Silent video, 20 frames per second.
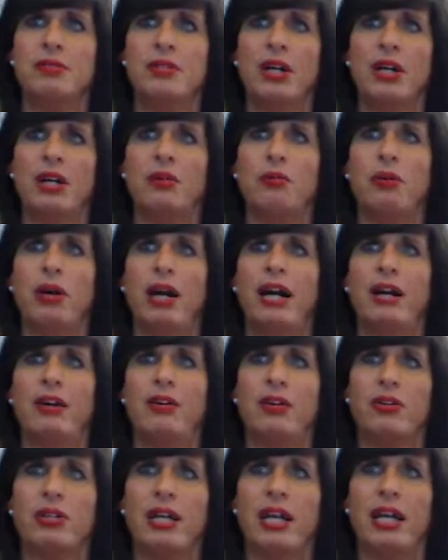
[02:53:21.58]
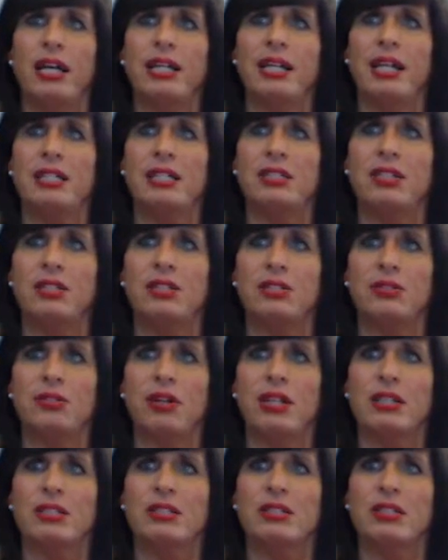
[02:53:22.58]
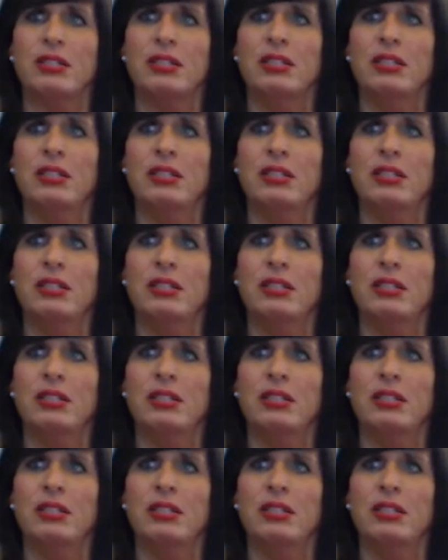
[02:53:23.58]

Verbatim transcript: Oh, wow. Okay, that's interesting.